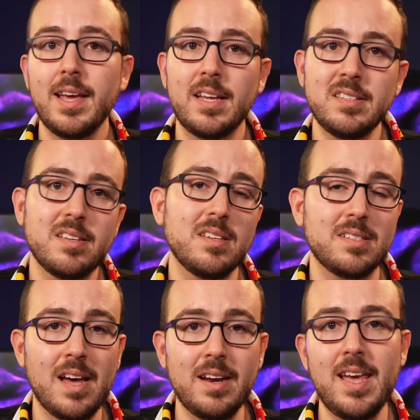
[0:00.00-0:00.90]
into the
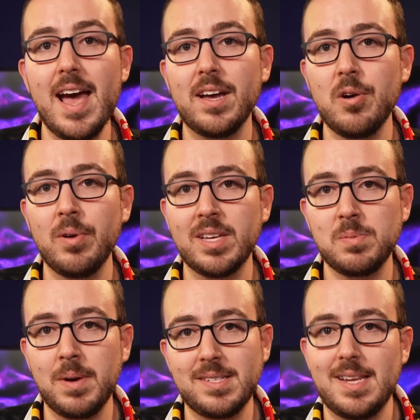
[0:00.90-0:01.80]
Sonnet Echo
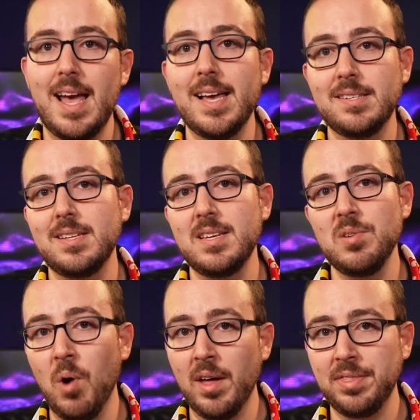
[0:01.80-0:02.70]
Express S E
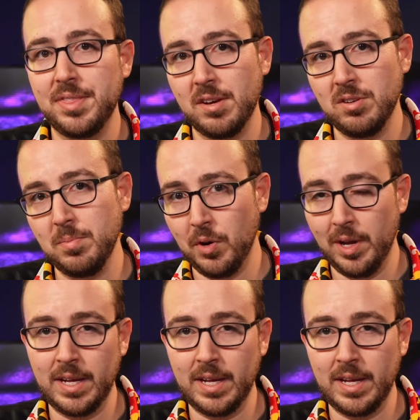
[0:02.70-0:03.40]
one Thunderbolt